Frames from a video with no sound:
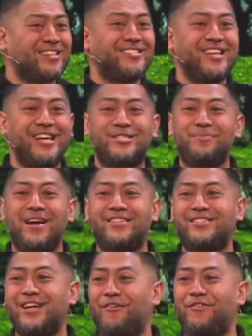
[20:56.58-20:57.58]
I said to
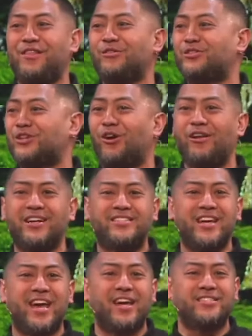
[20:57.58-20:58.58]
myself in those early
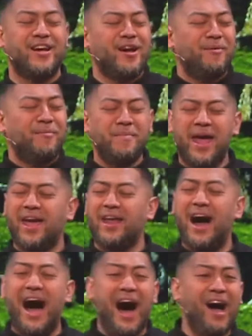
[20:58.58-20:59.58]
days,
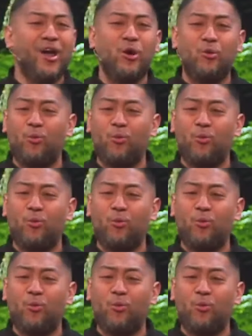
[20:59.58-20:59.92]
man, I